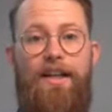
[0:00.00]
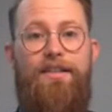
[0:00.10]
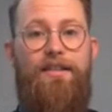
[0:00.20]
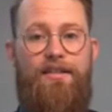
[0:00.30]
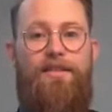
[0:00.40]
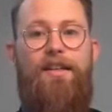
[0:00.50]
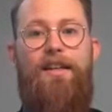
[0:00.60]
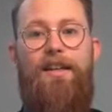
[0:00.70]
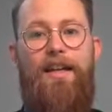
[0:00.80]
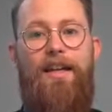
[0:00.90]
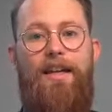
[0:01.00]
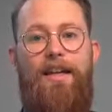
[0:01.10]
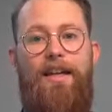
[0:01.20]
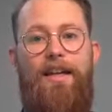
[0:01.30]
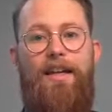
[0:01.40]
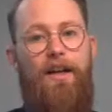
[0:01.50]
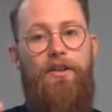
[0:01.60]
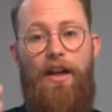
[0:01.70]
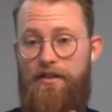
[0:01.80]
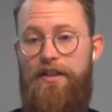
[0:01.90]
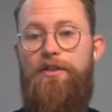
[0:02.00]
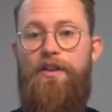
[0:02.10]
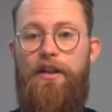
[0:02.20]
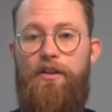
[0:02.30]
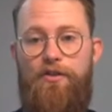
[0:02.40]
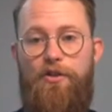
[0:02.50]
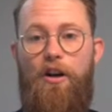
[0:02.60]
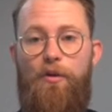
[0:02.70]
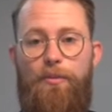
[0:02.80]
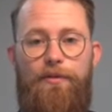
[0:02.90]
to see if you're actually doing a good job.